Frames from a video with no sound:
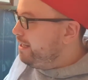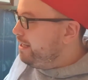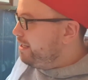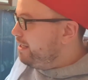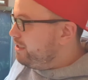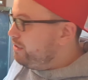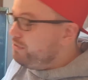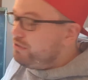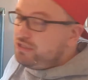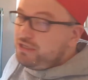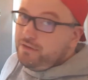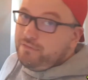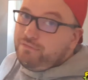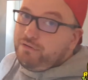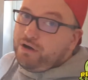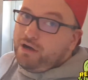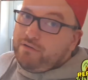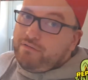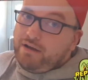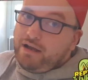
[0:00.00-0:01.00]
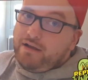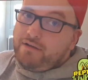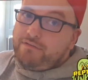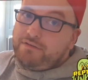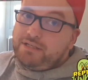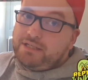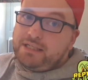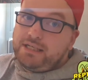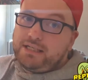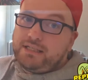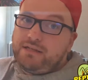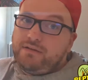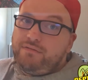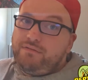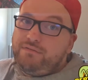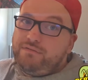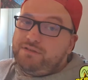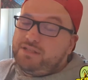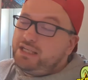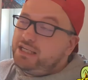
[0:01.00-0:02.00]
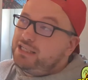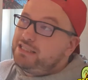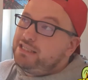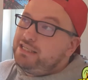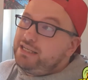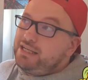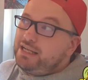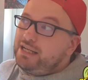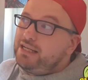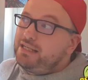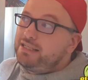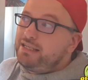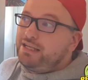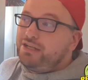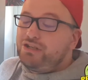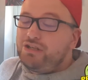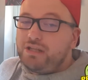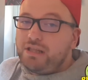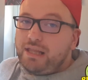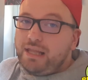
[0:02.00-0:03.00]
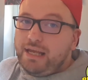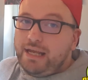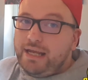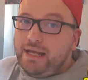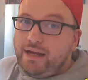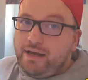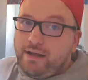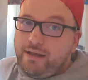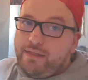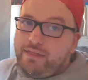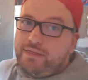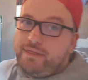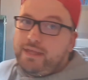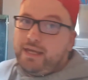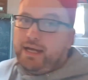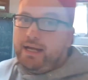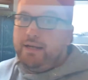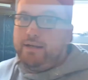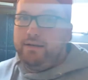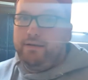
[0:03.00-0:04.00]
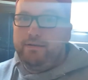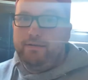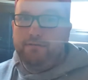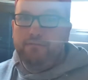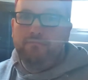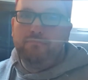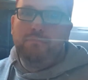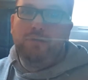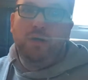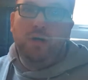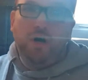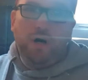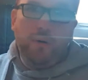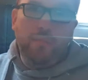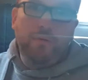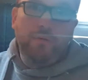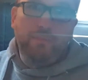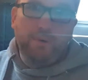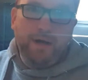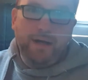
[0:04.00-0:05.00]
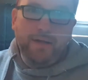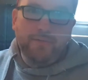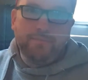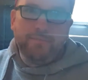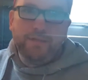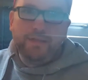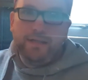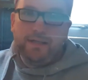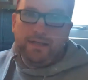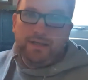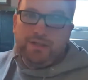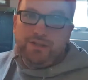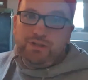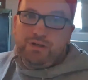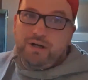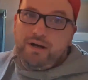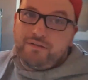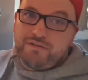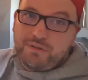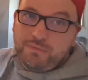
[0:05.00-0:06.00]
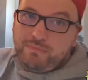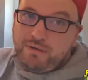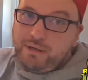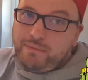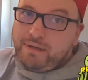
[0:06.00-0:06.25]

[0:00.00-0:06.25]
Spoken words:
Usually 45 to 60 days-ish later, then bobbing well, you should have some baby